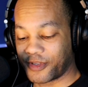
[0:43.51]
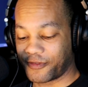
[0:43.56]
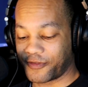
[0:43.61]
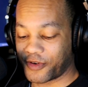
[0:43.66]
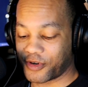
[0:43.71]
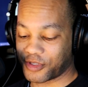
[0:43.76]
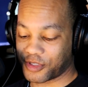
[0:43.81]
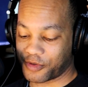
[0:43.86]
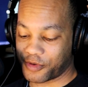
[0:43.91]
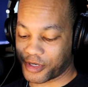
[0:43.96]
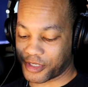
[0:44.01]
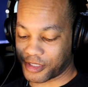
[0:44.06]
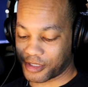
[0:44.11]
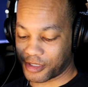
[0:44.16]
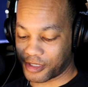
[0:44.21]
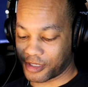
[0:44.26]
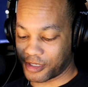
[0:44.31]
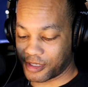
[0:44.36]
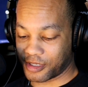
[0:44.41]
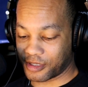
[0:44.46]
First
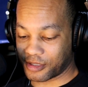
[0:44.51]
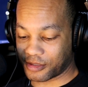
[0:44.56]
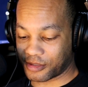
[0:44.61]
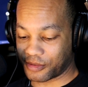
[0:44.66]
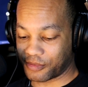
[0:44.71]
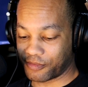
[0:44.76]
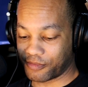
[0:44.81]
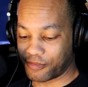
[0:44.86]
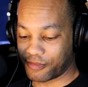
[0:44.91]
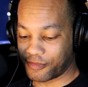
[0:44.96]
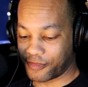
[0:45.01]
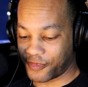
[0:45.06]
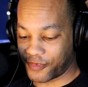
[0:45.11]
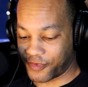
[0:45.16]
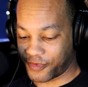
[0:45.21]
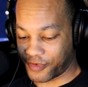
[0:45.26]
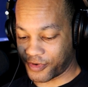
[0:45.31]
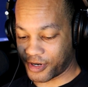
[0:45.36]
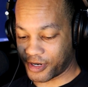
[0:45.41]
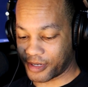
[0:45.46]
question is
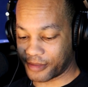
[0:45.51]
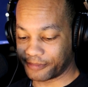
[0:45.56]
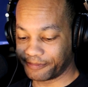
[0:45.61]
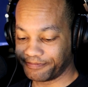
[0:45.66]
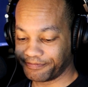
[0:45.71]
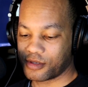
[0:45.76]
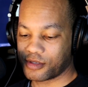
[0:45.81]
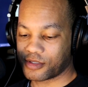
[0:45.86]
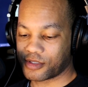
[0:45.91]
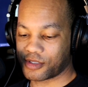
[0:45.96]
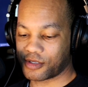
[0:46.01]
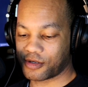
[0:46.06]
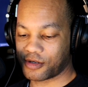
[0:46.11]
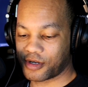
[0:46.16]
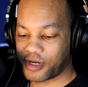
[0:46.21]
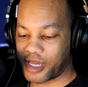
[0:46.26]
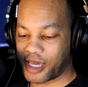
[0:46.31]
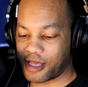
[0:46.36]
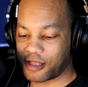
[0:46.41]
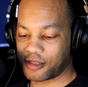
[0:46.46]
from
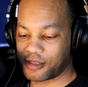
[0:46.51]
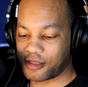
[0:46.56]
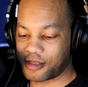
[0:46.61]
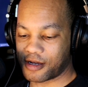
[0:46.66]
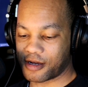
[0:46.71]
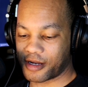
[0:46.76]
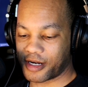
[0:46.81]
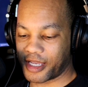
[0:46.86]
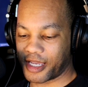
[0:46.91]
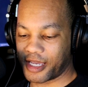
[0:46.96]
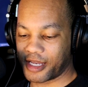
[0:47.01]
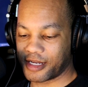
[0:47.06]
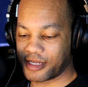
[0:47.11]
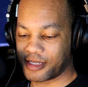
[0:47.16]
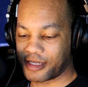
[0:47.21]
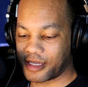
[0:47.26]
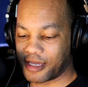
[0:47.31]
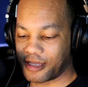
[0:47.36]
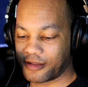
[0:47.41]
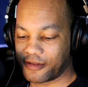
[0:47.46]
Sirgalalot
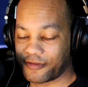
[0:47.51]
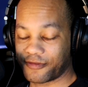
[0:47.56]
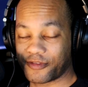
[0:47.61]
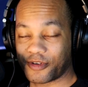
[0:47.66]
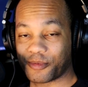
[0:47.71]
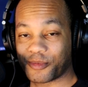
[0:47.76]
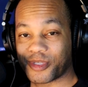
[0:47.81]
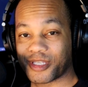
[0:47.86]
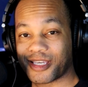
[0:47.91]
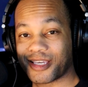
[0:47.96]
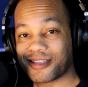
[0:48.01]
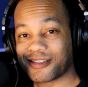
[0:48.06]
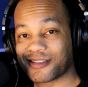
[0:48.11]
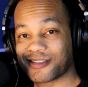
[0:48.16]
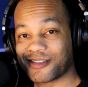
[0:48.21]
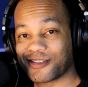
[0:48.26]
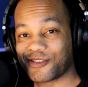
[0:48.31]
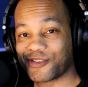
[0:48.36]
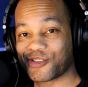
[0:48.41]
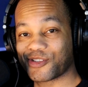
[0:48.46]
88 from
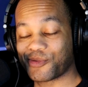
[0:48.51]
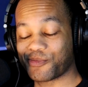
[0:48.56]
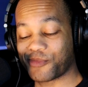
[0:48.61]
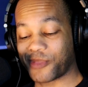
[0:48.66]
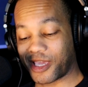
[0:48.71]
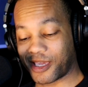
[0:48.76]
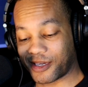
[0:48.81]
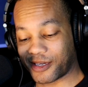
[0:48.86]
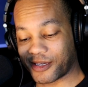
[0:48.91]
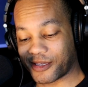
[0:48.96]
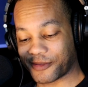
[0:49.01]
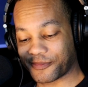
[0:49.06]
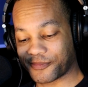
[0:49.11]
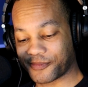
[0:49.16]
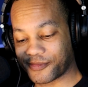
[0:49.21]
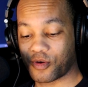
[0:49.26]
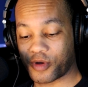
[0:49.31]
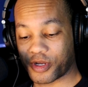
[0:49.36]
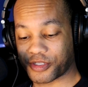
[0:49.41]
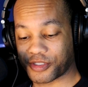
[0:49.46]
Kingston, Jamaica.
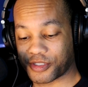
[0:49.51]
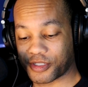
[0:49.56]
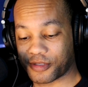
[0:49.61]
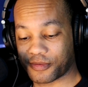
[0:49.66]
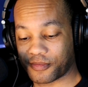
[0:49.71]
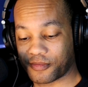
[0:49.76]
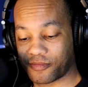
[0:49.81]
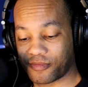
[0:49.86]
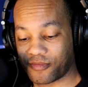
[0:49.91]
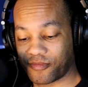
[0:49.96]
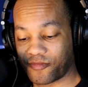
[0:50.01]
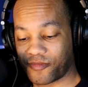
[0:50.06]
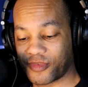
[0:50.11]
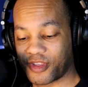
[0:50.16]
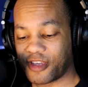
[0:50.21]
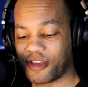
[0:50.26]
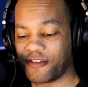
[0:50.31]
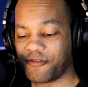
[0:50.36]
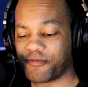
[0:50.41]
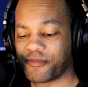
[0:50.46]
Question,
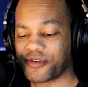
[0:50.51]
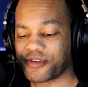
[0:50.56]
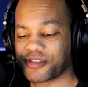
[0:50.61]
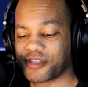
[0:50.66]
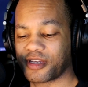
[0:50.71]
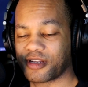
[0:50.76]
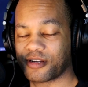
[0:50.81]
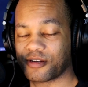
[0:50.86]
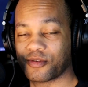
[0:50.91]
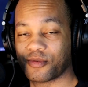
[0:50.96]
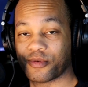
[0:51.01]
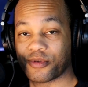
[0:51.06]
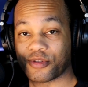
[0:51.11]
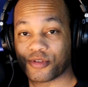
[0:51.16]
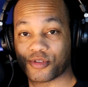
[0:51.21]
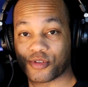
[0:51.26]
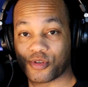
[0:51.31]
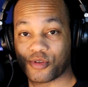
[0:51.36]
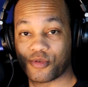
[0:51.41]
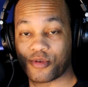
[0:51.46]
if presented
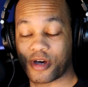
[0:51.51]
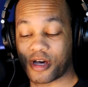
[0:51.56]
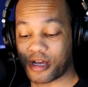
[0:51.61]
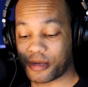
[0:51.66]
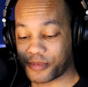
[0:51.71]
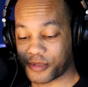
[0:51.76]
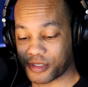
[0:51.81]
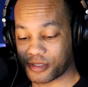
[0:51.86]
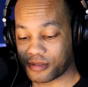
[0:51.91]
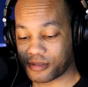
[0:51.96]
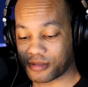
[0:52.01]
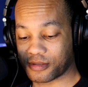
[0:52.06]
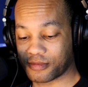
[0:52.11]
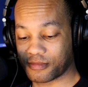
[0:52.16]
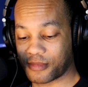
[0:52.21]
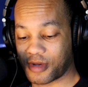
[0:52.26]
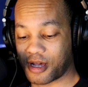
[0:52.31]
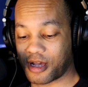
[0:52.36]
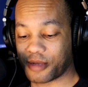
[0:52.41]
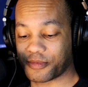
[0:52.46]
with two options,
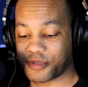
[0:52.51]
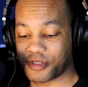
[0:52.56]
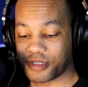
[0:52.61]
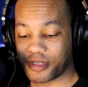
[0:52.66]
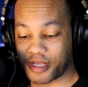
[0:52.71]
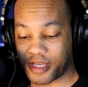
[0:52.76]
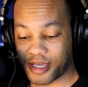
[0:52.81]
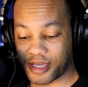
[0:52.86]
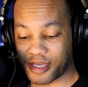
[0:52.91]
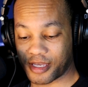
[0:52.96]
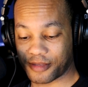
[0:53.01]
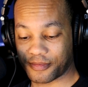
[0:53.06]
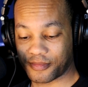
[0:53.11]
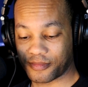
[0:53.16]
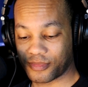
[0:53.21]
option A,